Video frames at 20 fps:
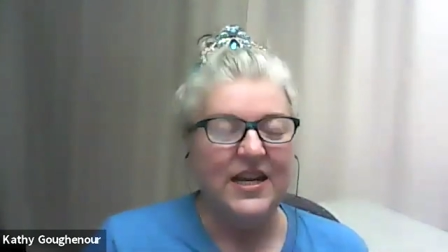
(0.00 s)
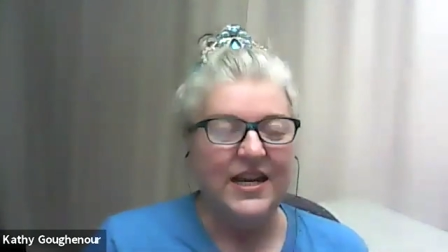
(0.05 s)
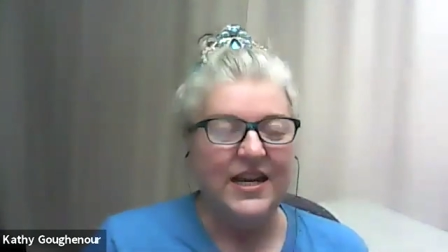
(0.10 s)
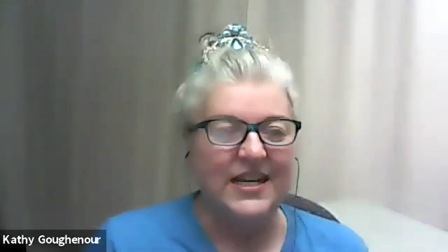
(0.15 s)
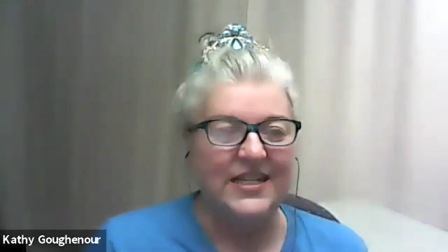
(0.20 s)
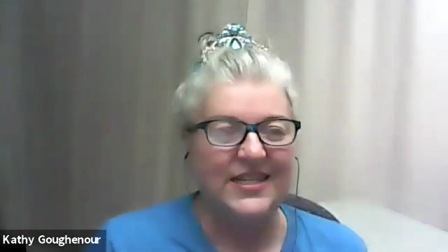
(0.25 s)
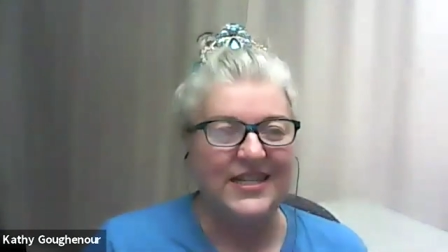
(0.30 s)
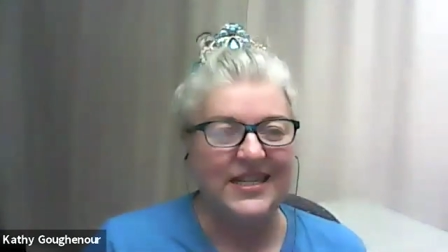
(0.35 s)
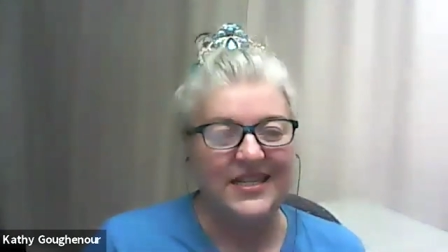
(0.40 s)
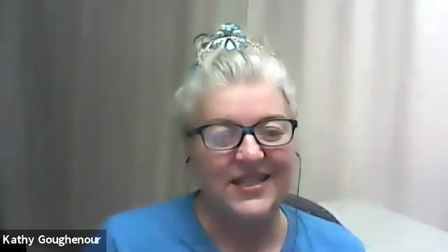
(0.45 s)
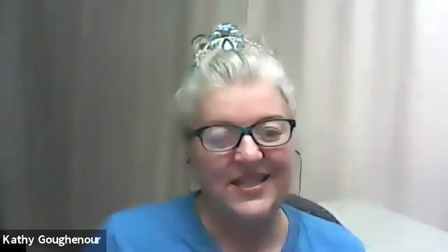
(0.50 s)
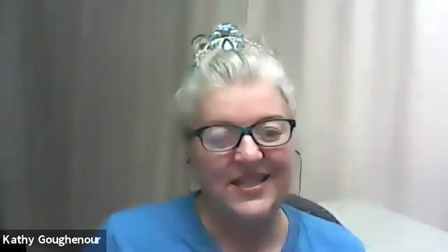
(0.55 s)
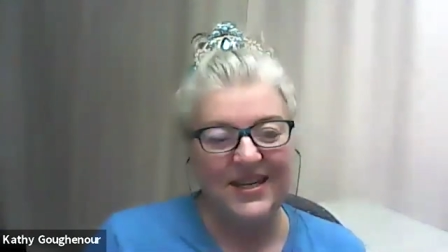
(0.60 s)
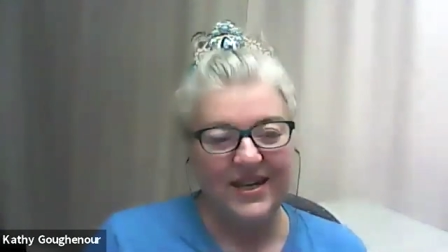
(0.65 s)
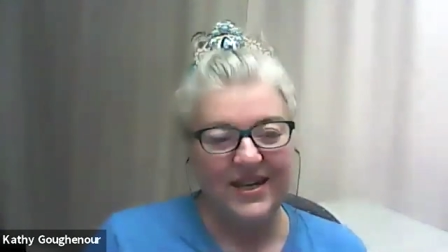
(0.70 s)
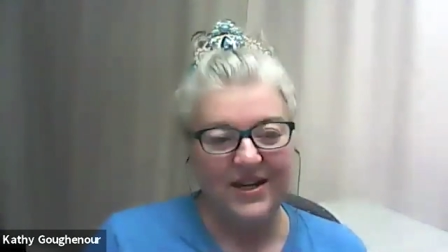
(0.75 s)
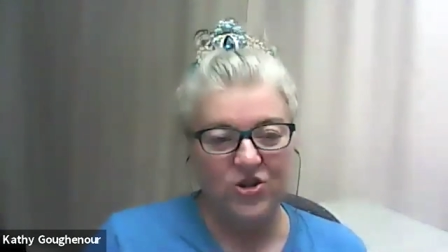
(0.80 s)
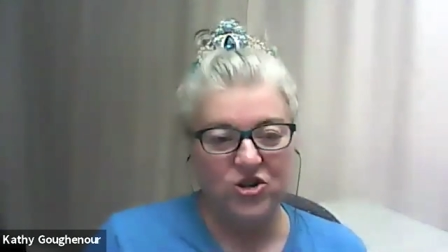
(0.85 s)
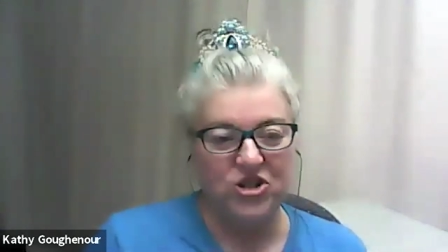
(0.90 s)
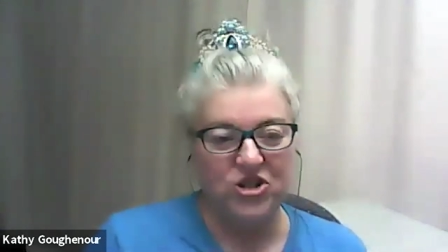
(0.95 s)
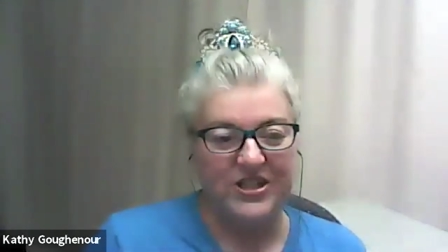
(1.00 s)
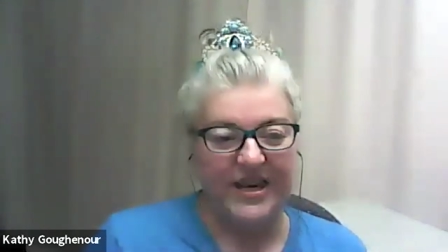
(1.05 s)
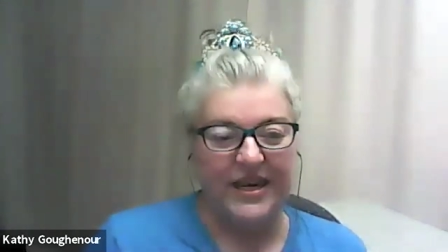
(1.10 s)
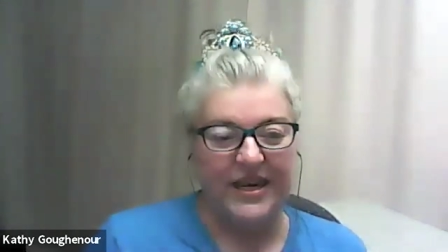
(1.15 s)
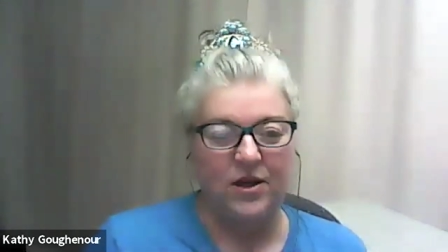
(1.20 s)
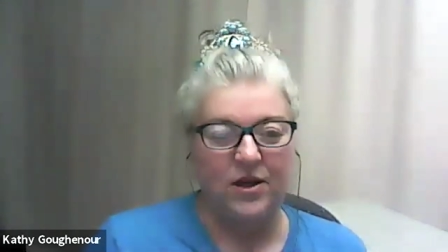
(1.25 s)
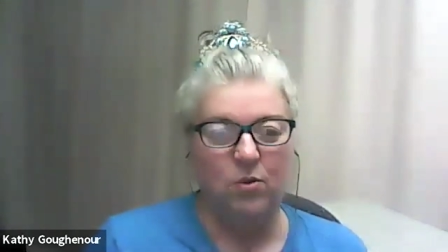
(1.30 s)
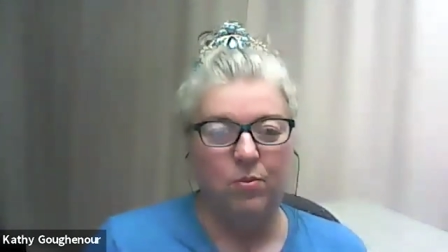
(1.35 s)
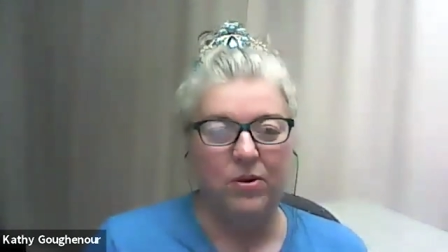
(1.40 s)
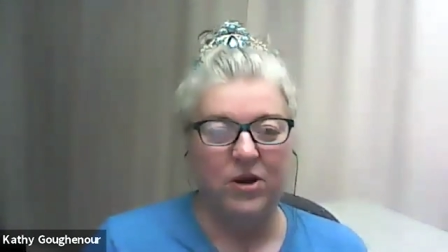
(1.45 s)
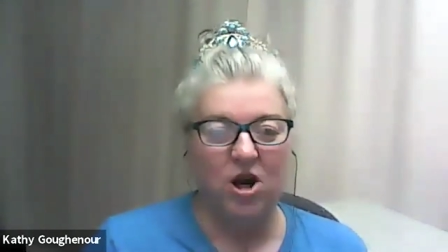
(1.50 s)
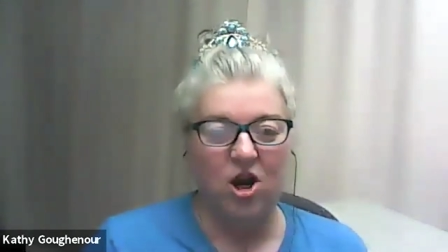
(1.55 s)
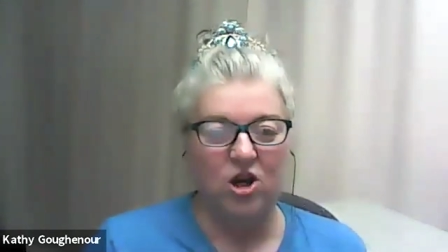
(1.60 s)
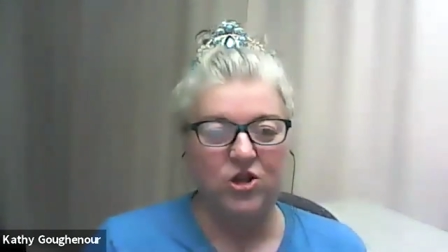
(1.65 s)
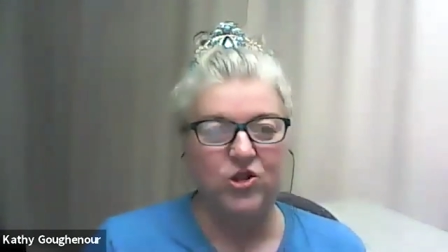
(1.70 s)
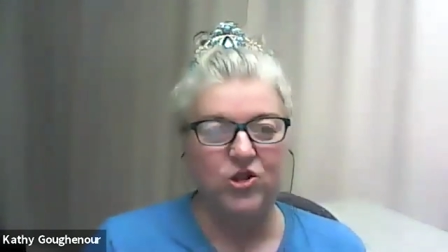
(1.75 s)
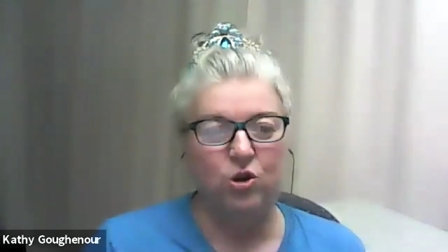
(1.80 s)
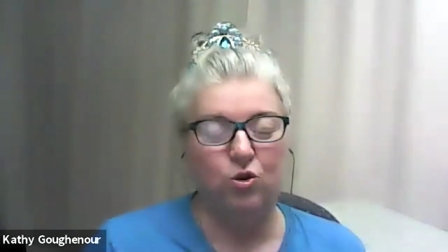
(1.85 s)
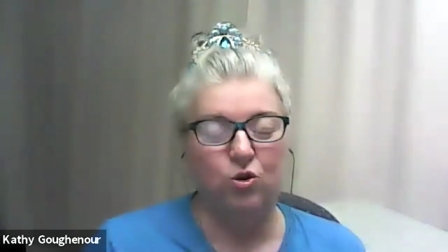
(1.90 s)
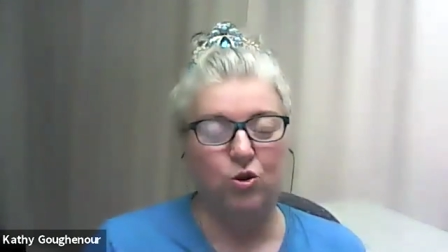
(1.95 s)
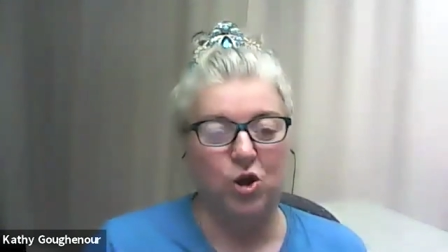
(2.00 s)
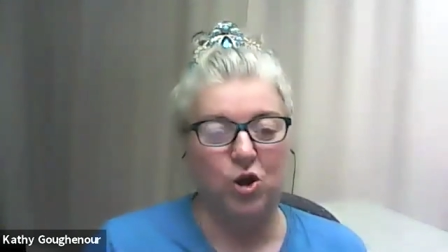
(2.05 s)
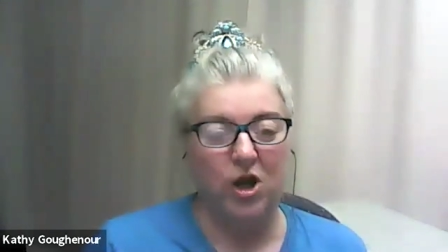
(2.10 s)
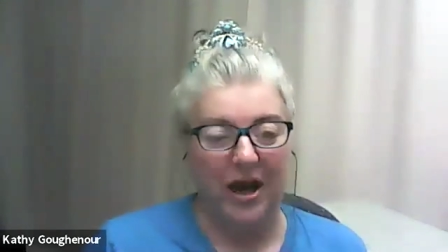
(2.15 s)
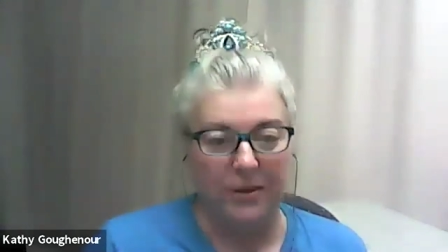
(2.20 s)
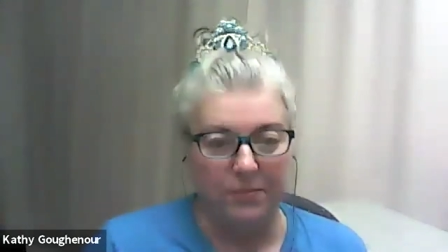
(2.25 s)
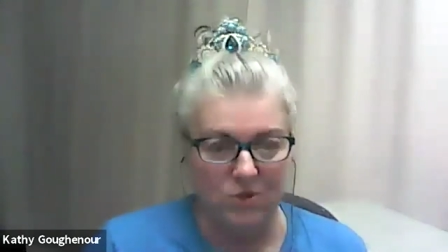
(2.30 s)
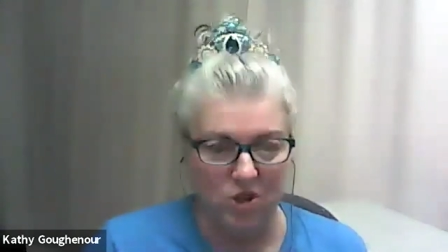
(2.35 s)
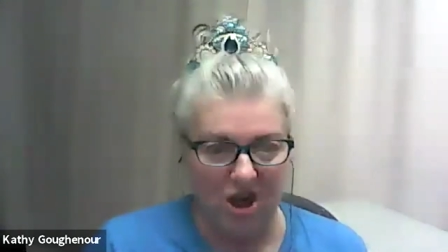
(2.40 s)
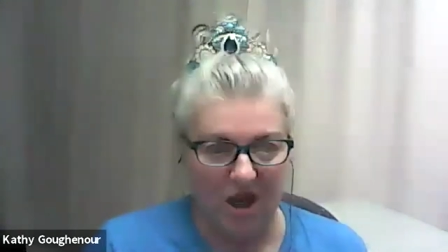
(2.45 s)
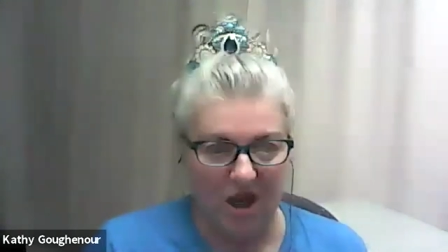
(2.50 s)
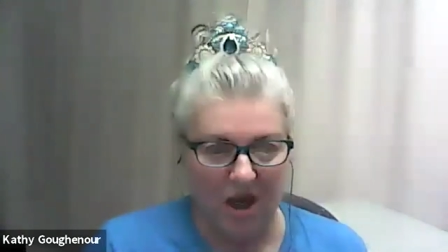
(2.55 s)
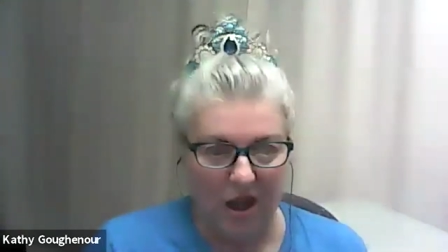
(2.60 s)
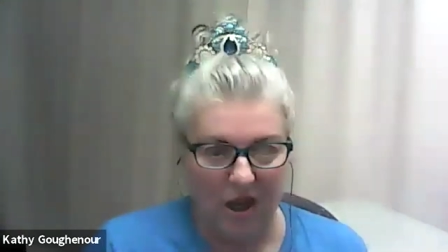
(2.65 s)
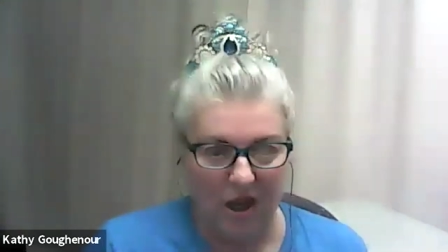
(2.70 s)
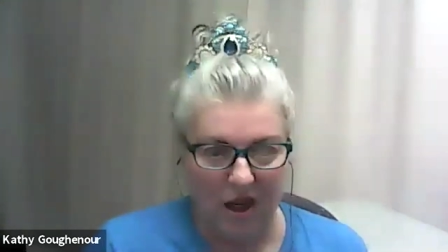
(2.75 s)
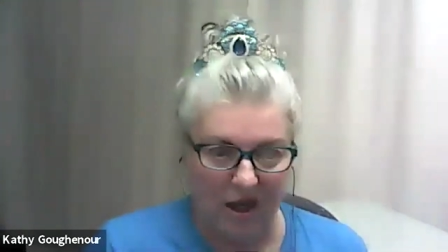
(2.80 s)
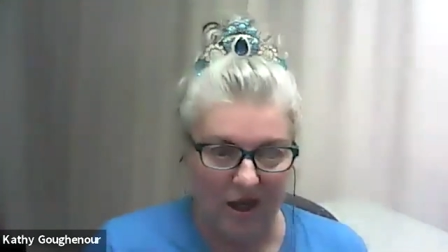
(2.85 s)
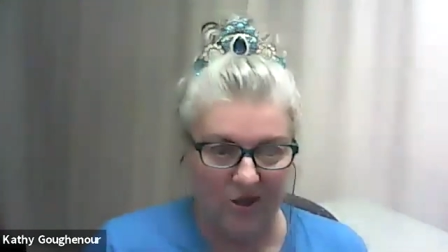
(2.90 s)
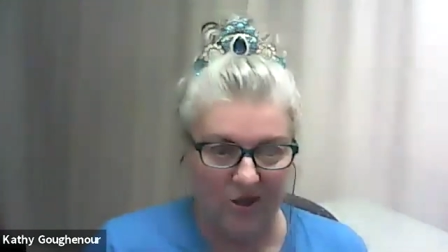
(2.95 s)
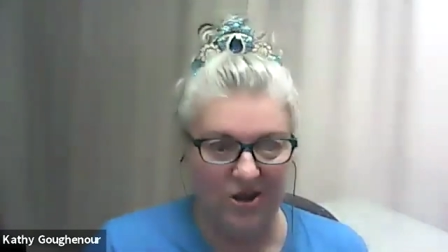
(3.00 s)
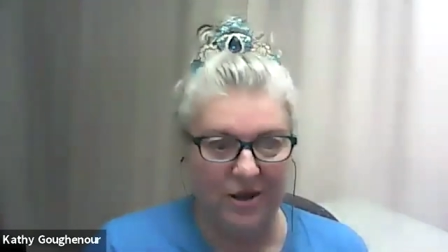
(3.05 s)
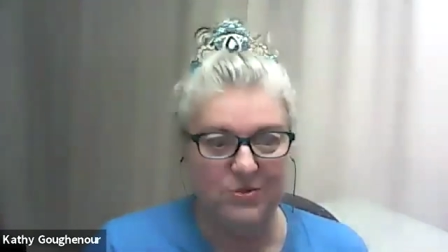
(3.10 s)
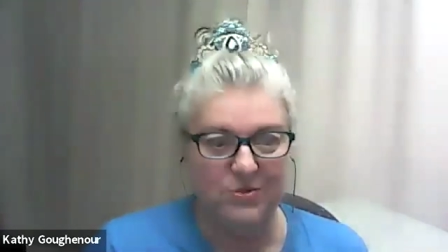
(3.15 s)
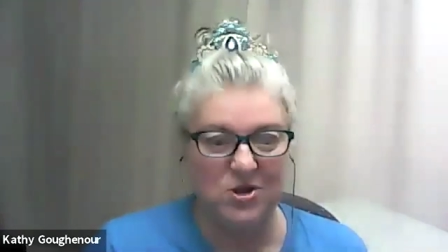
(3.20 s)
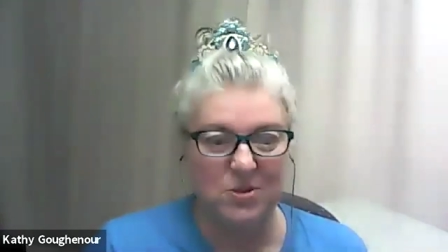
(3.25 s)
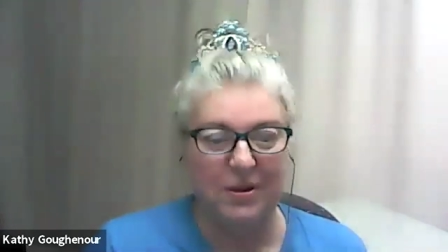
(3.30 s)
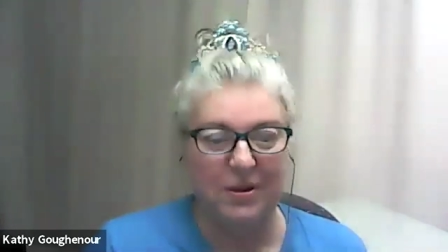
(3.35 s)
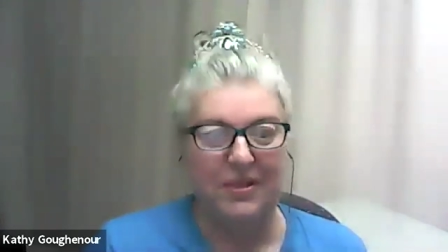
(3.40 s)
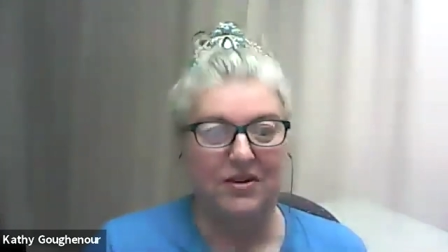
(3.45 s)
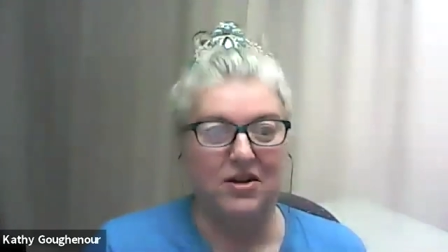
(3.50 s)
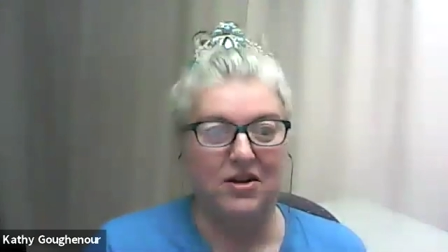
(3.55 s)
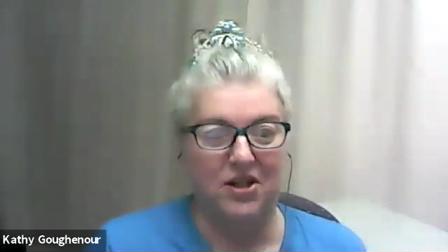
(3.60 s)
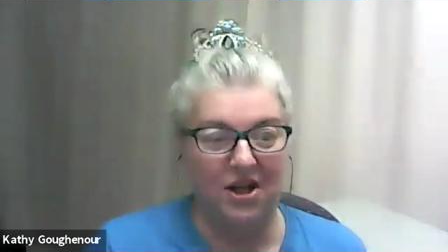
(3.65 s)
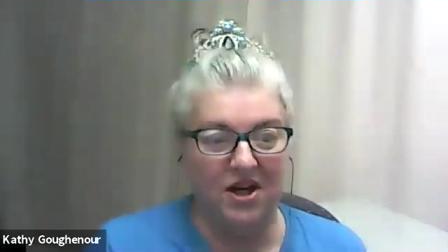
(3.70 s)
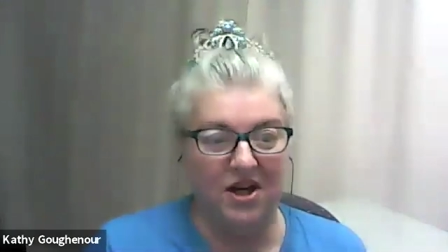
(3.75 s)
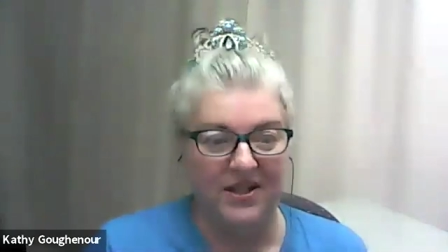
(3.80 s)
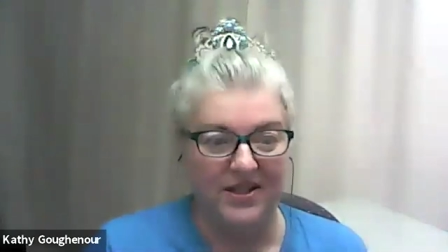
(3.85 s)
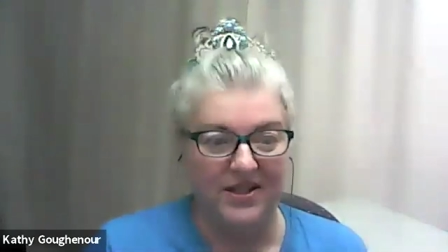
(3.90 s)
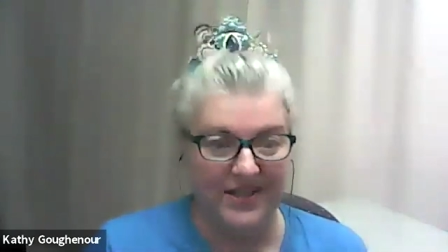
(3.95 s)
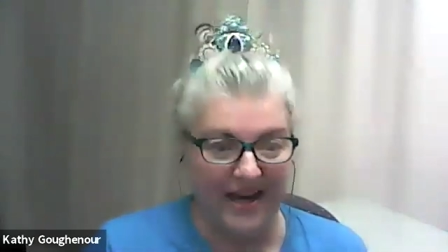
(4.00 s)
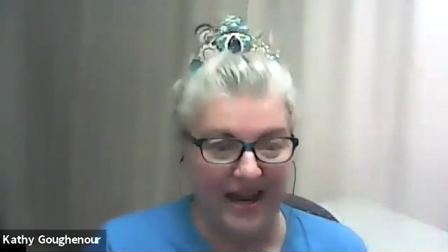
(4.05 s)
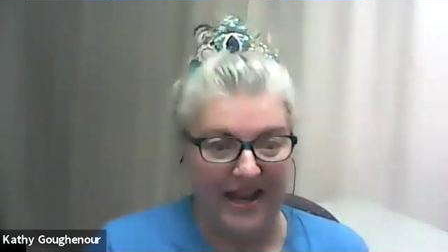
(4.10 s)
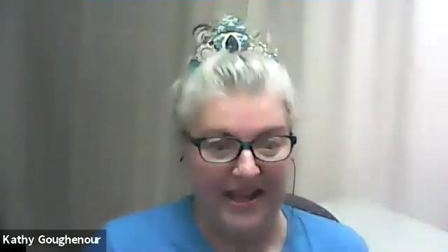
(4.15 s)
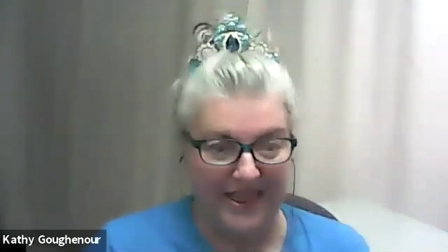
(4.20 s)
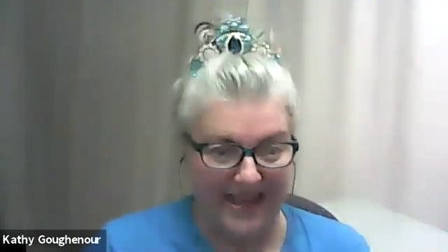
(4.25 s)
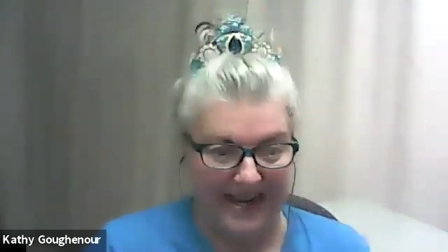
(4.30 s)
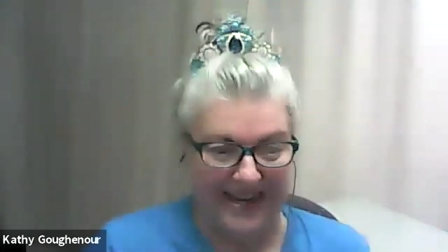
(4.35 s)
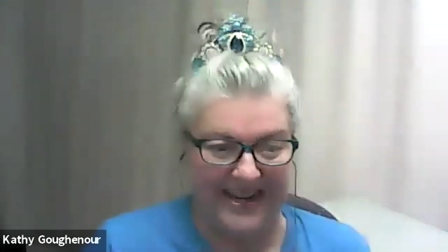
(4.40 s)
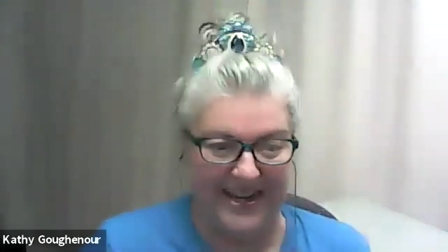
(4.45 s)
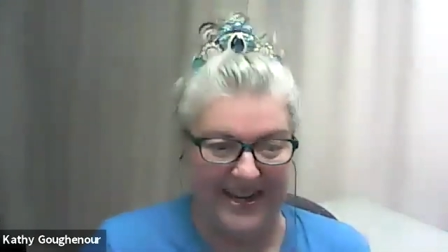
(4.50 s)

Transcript: It's easy to understand, but it also grabs you grabs you by the gut. I think